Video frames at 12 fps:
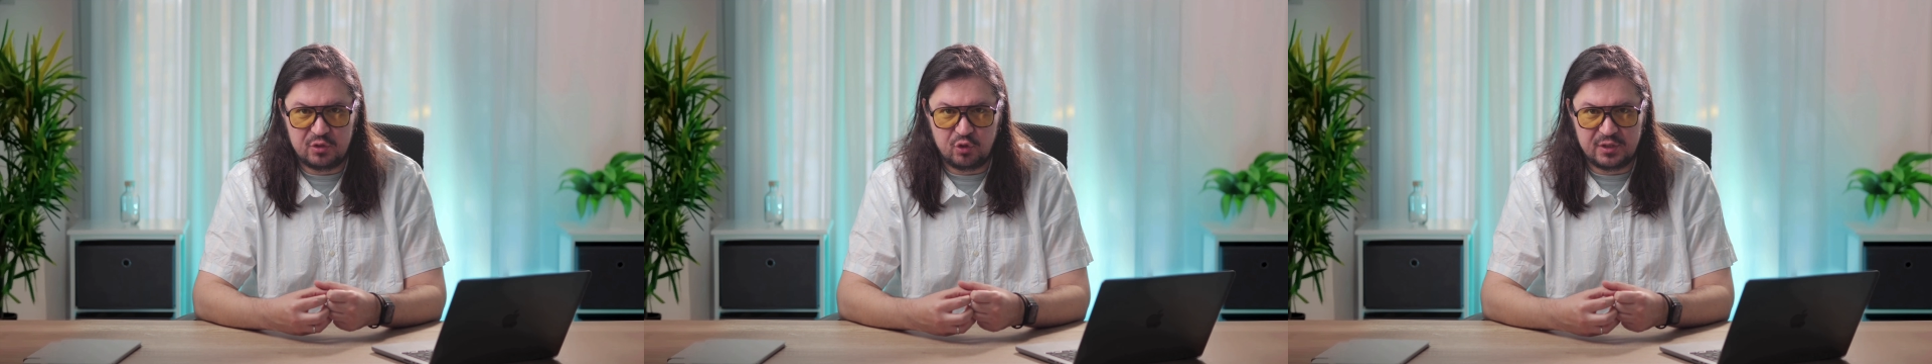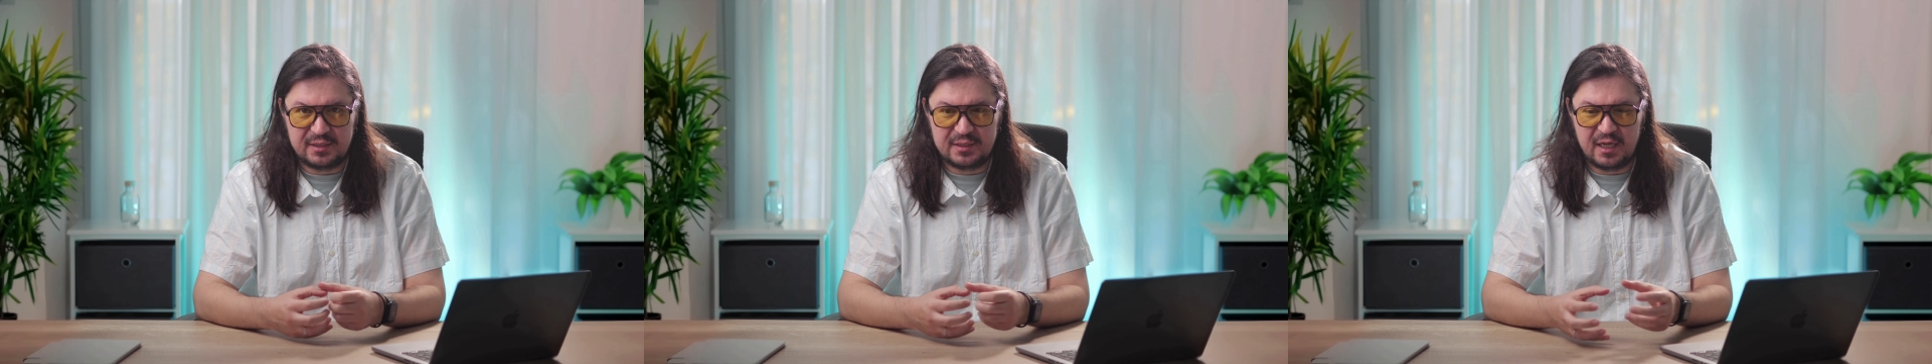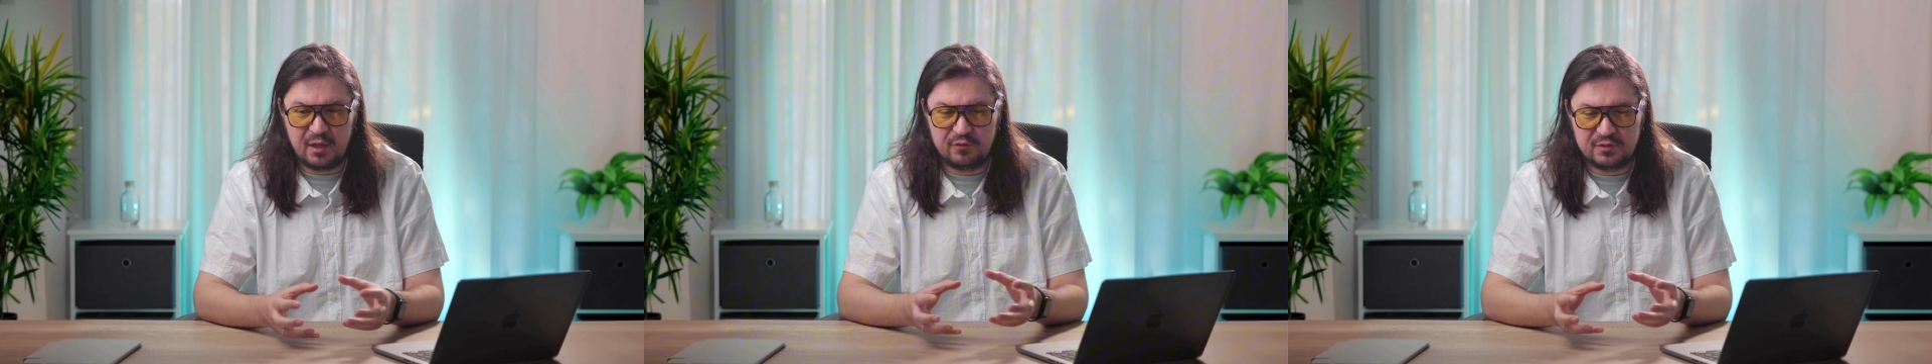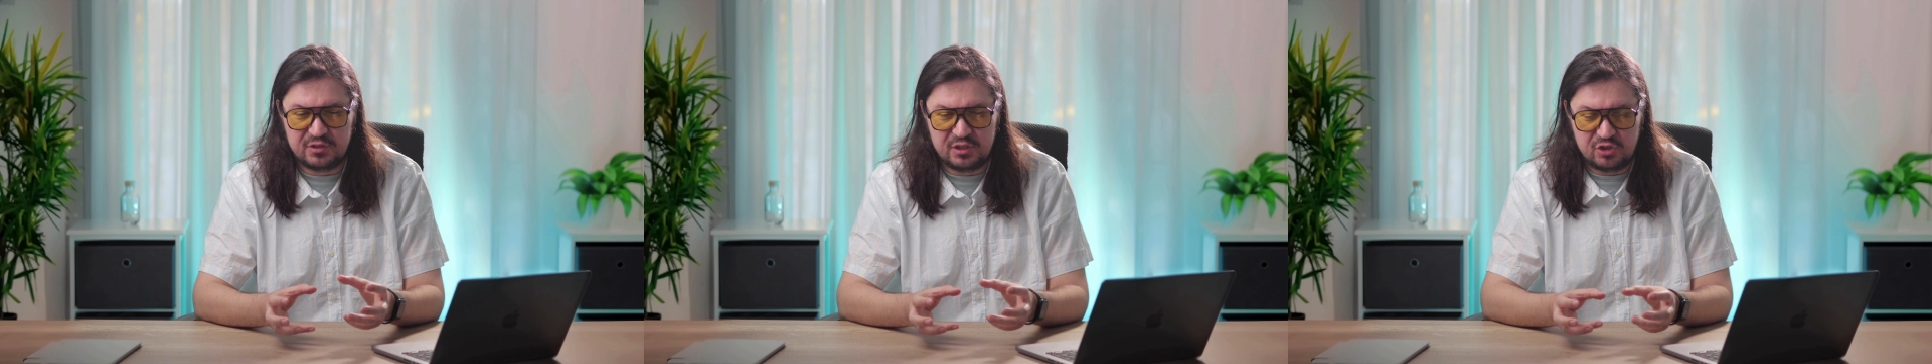locking
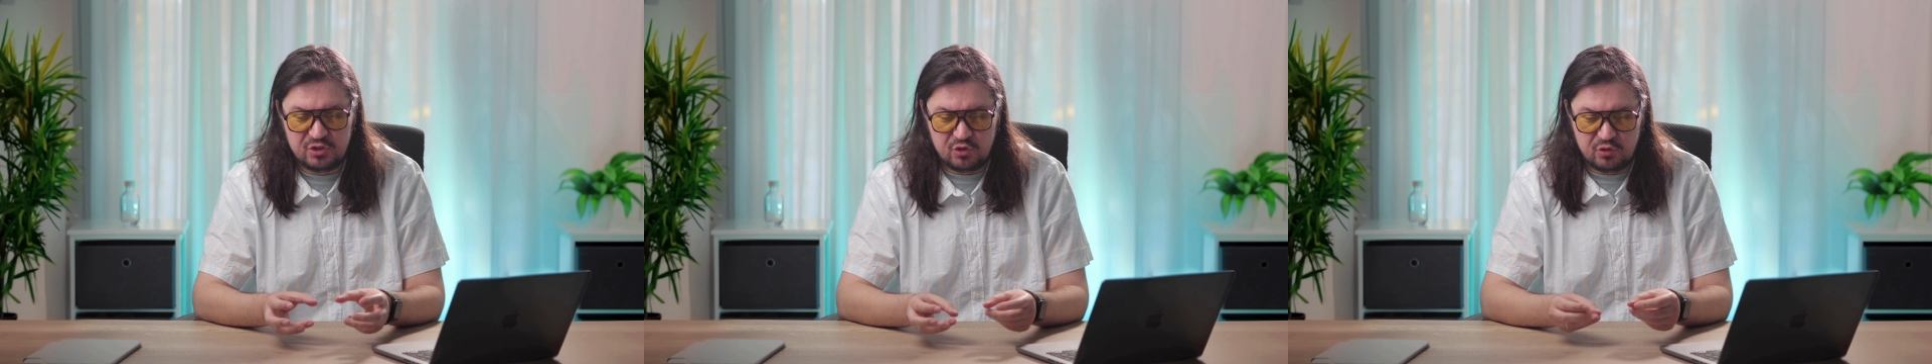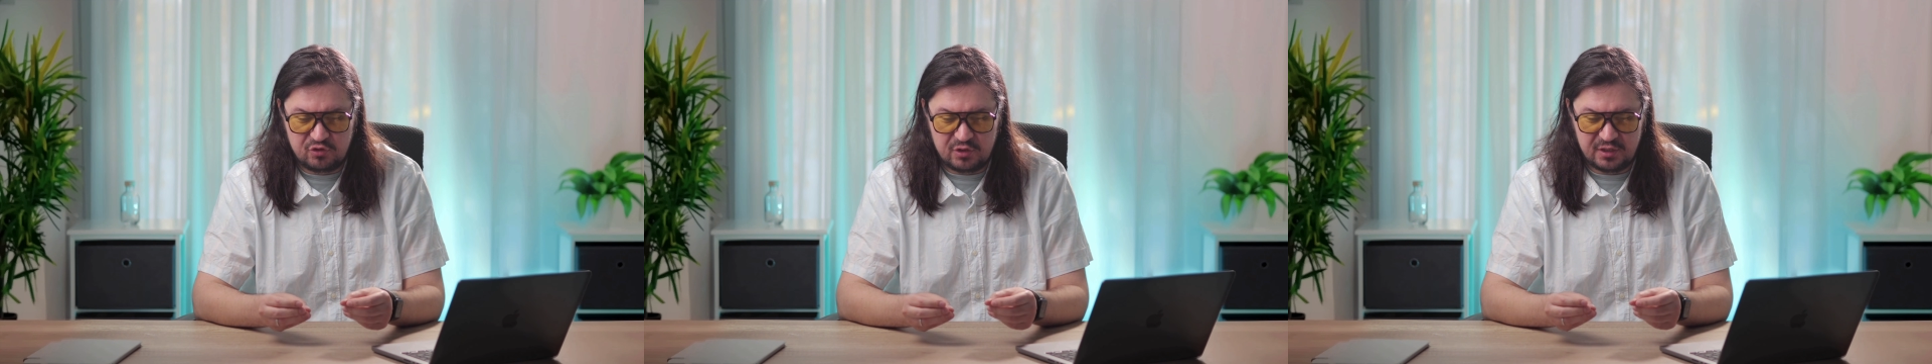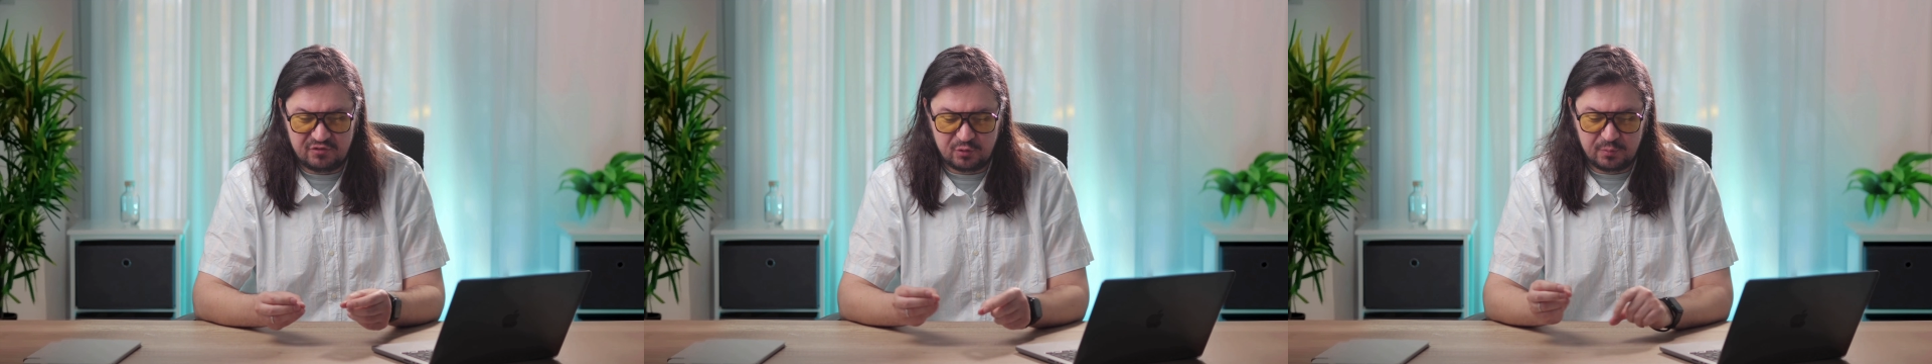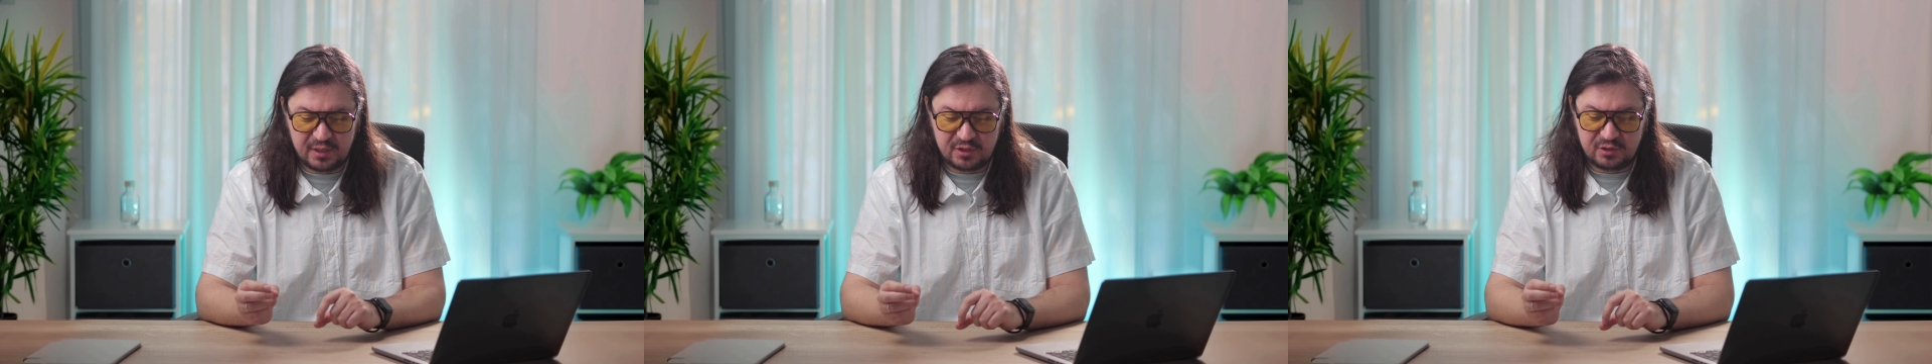down digital
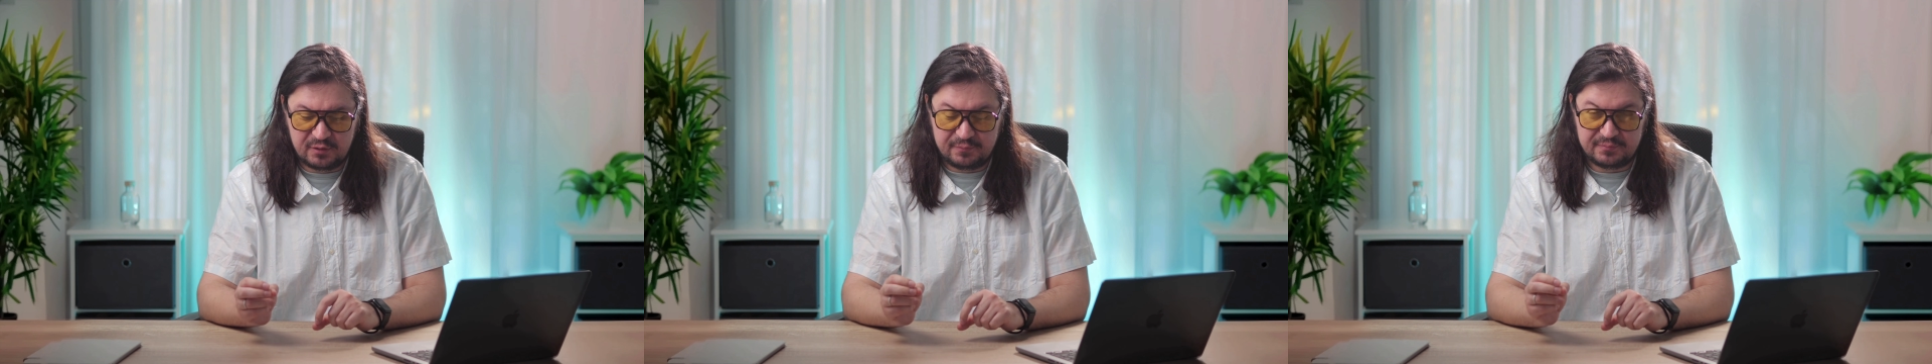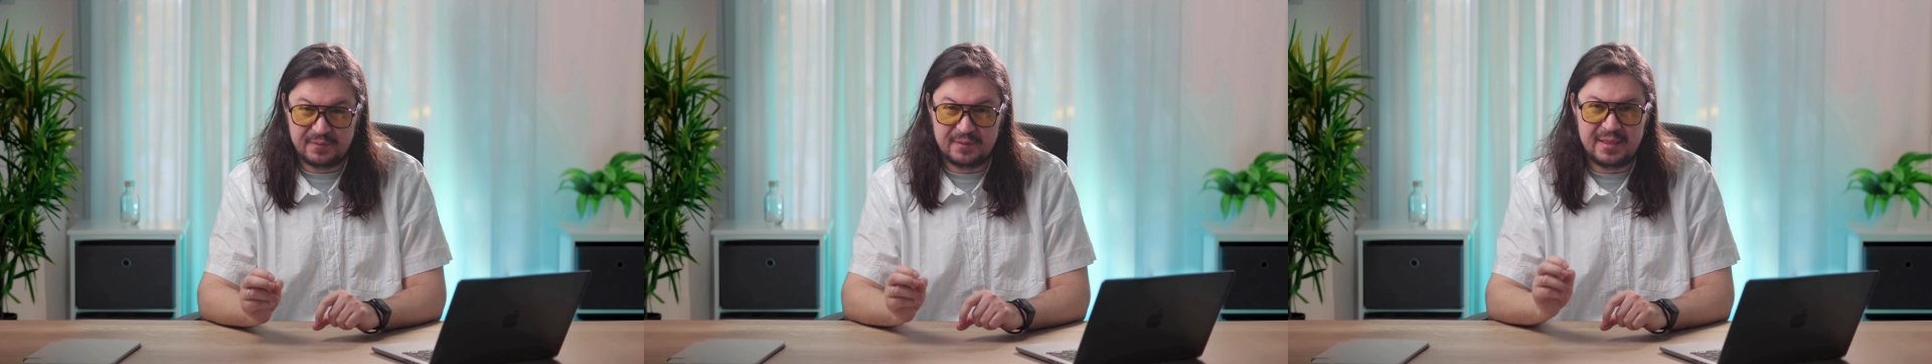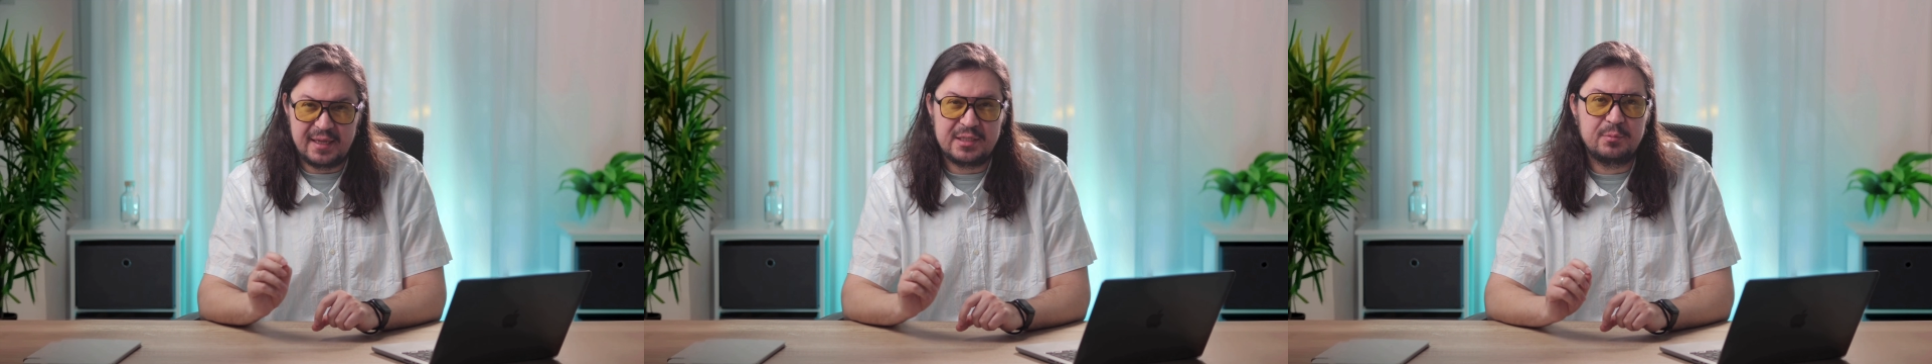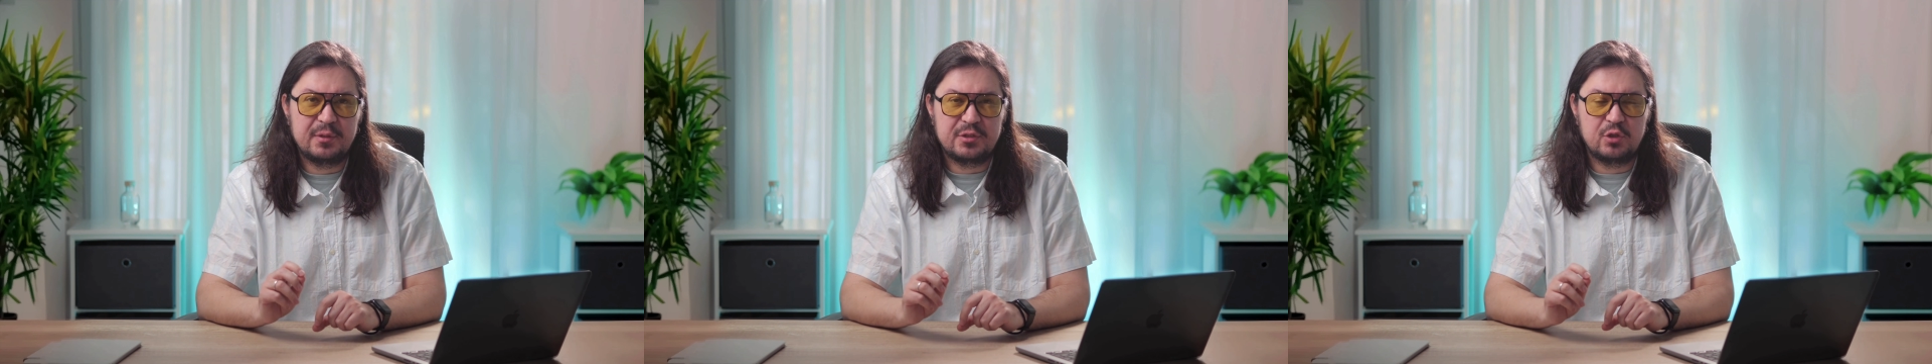transformation.
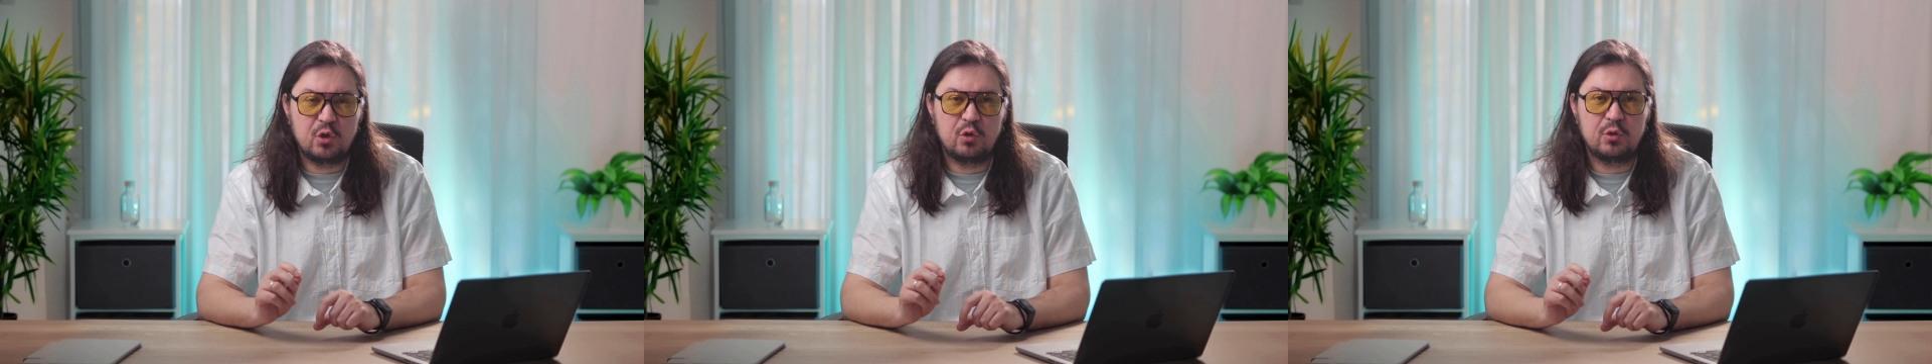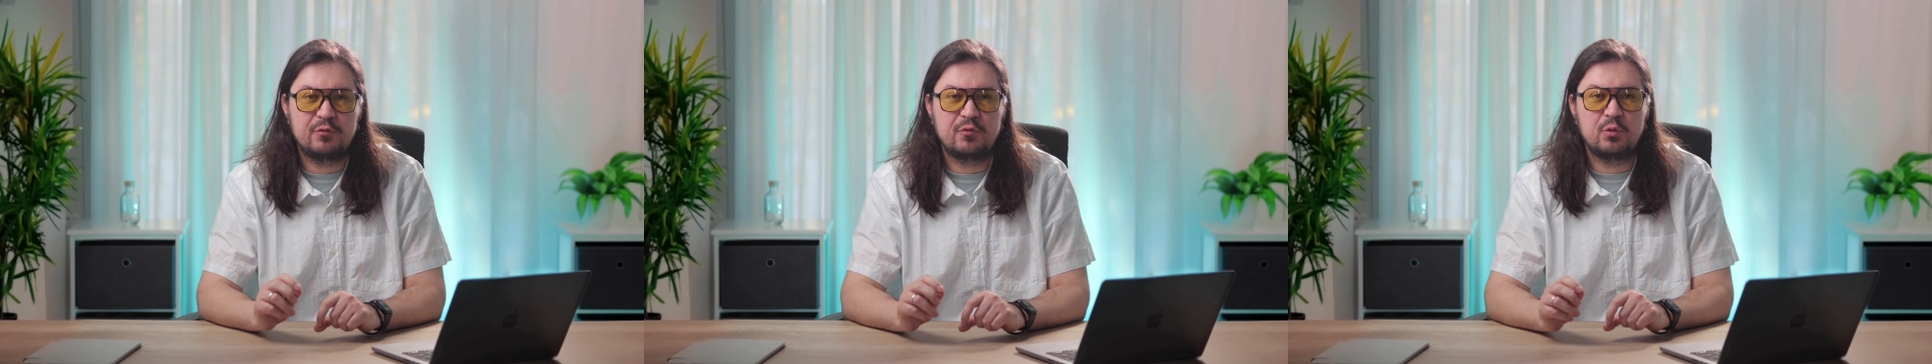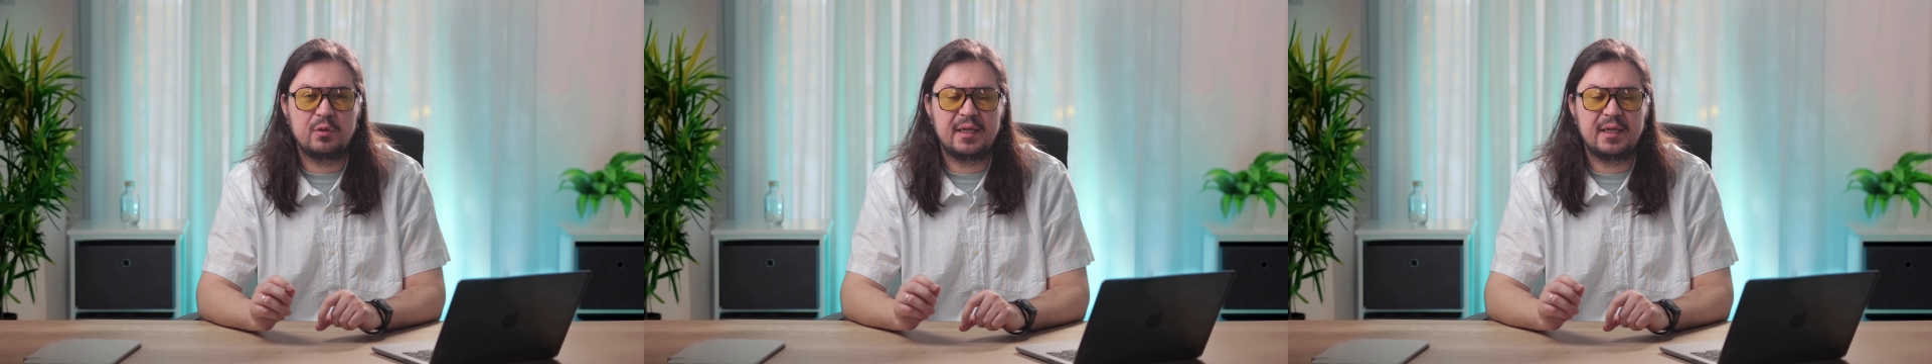Experts call for